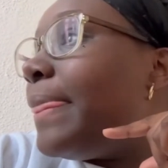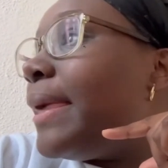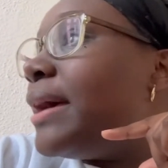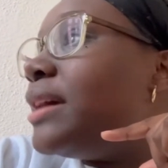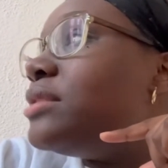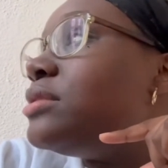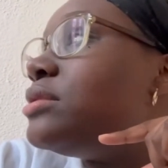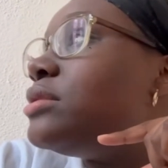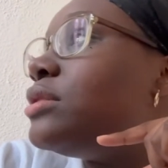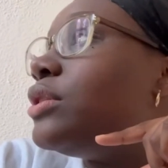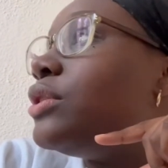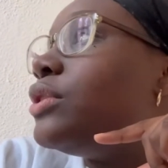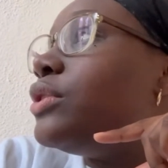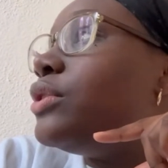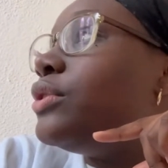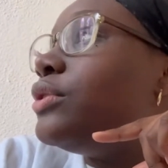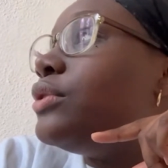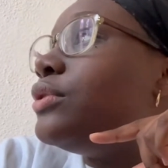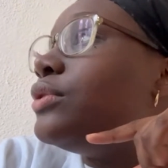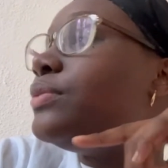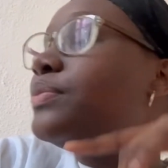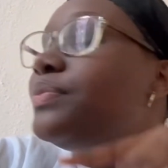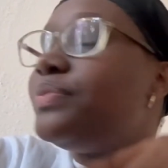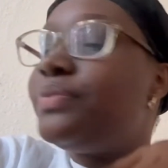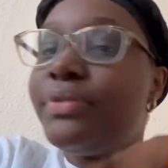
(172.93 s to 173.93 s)

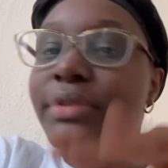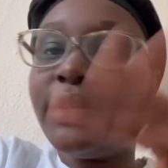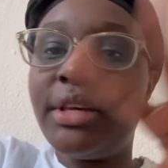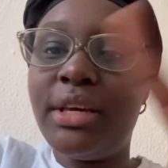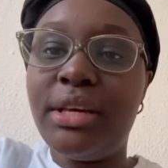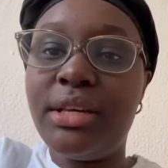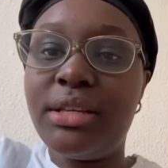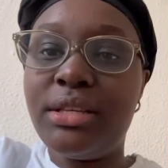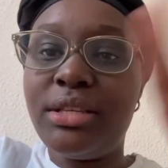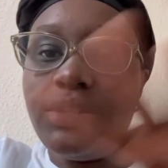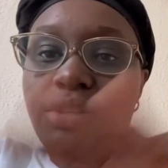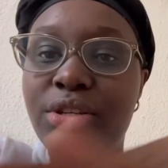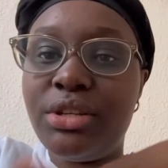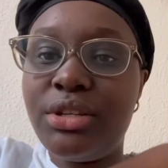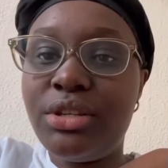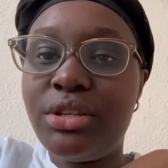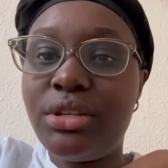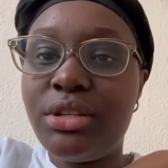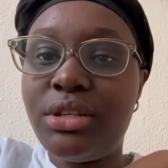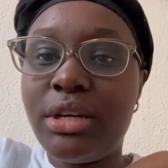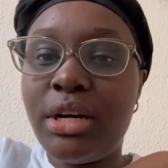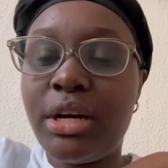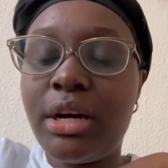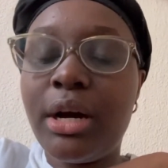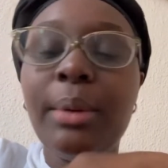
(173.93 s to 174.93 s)
So he has
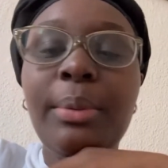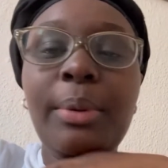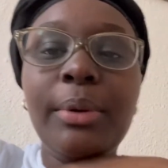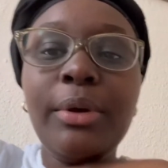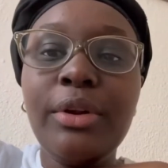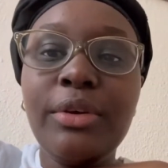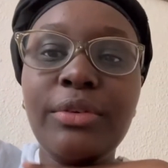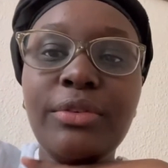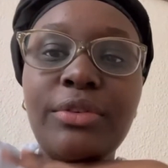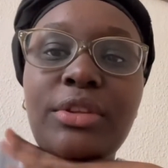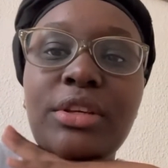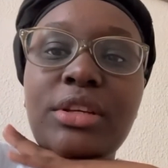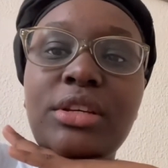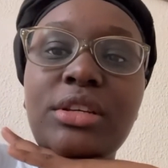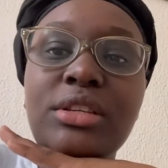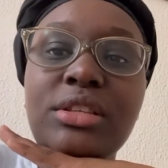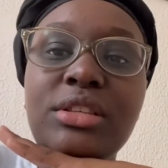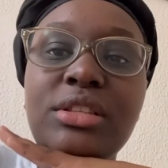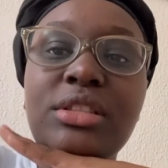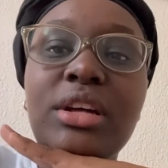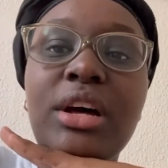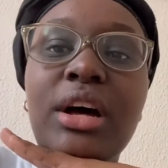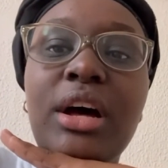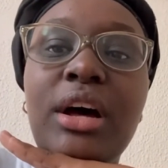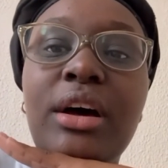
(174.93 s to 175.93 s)
changed a couple of
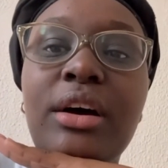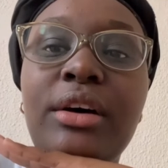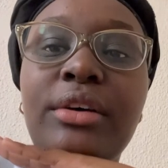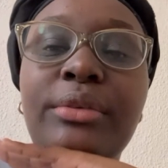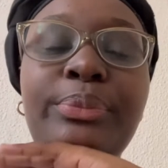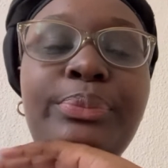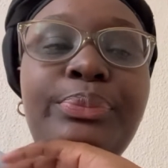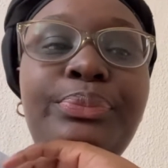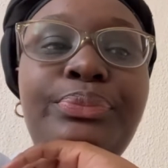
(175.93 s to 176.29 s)
things that